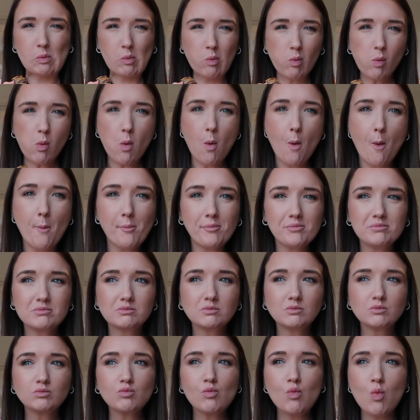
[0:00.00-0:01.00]
Nah.
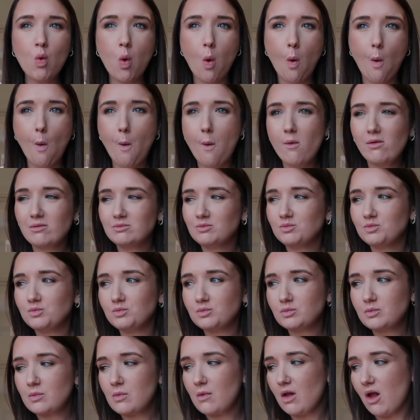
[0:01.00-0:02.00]
I'll
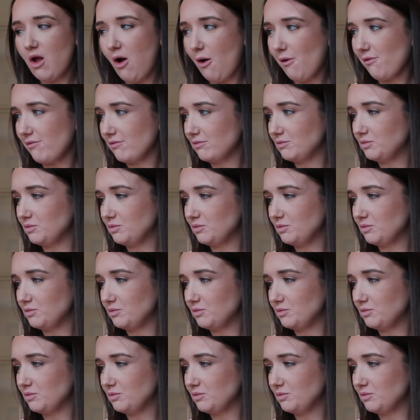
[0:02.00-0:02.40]
seal the whole